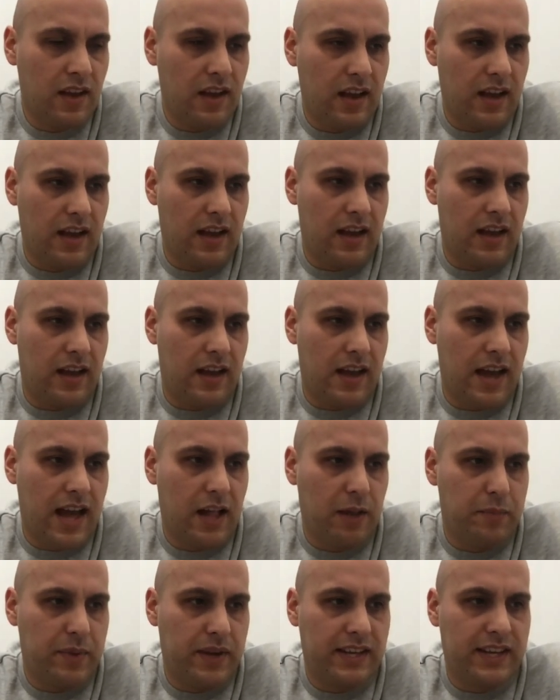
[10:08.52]

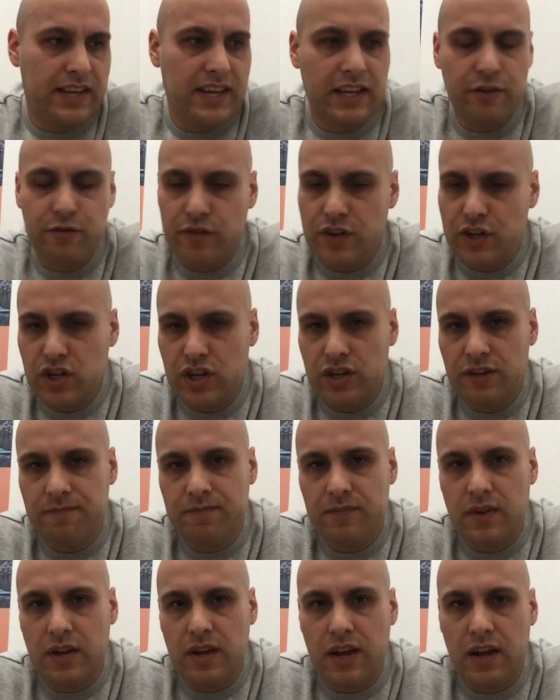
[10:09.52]
helping Kingfisher,
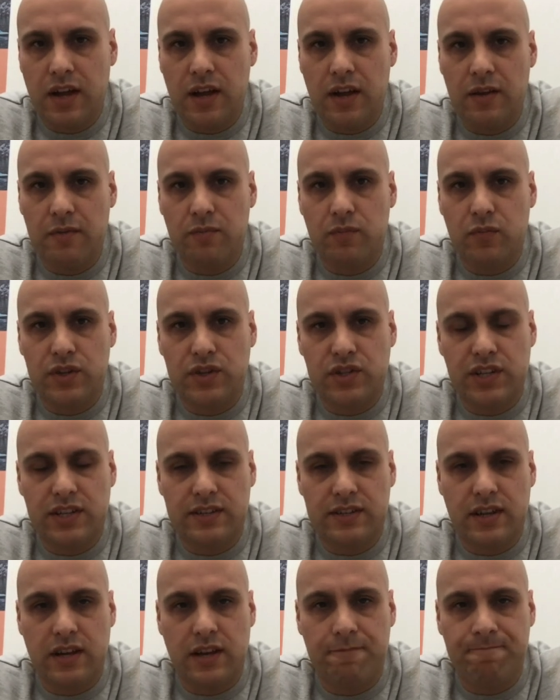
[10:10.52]
which
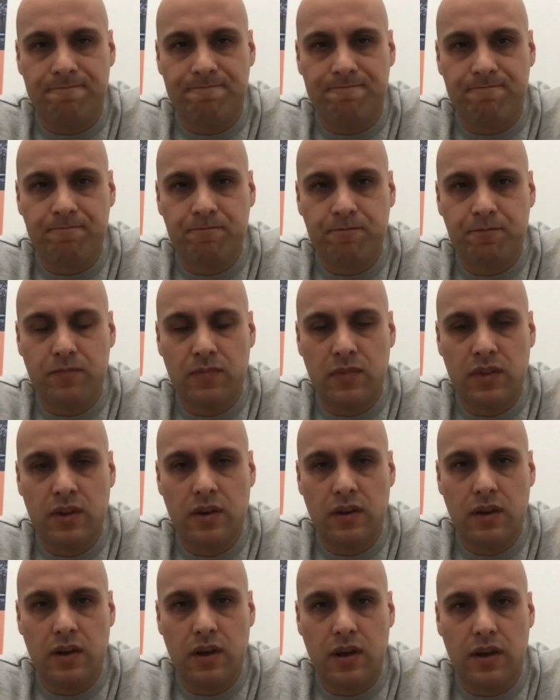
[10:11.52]
is
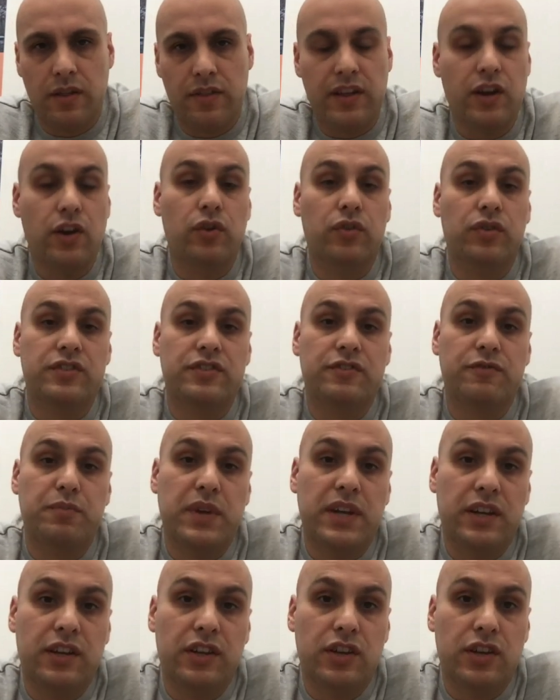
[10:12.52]
the owners of
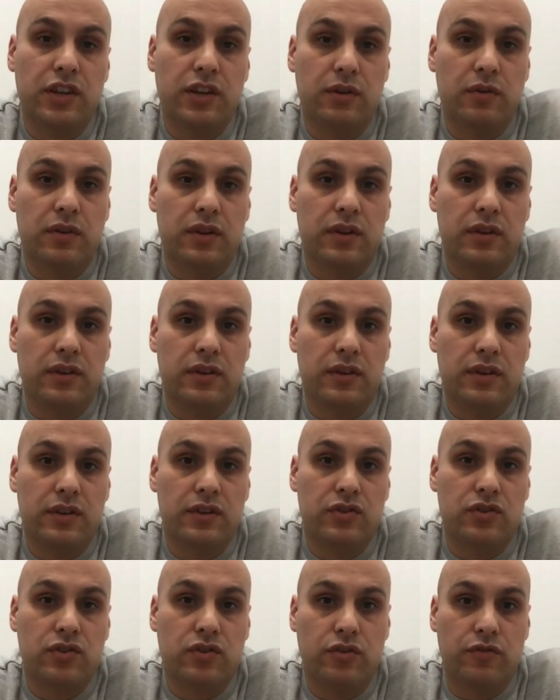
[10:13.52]
B&Q and
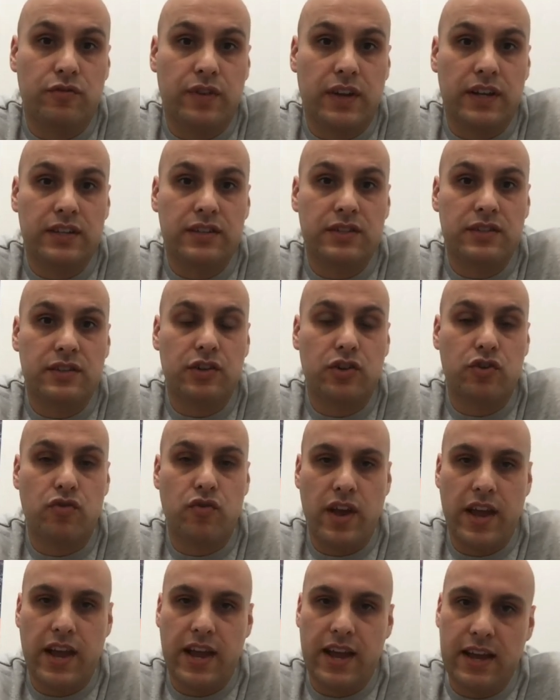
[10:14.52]
Screwfix,
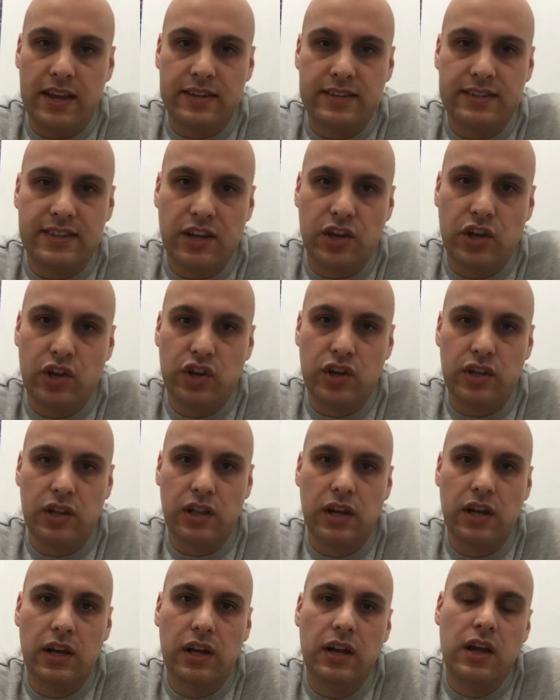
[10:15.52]
create a
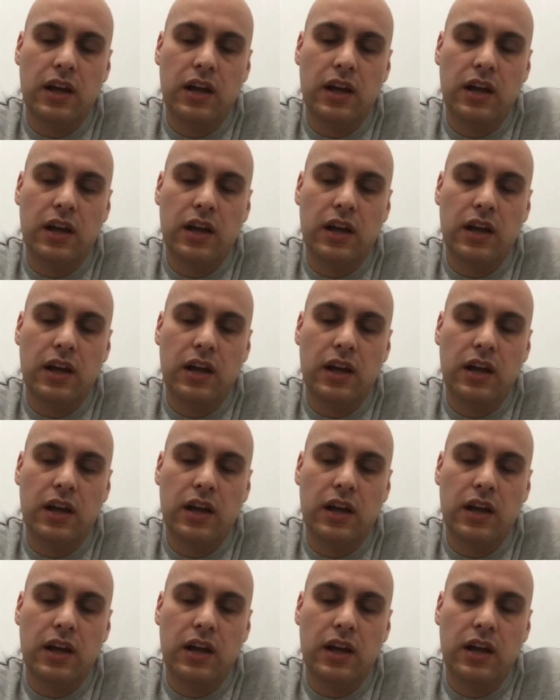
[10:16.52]
circular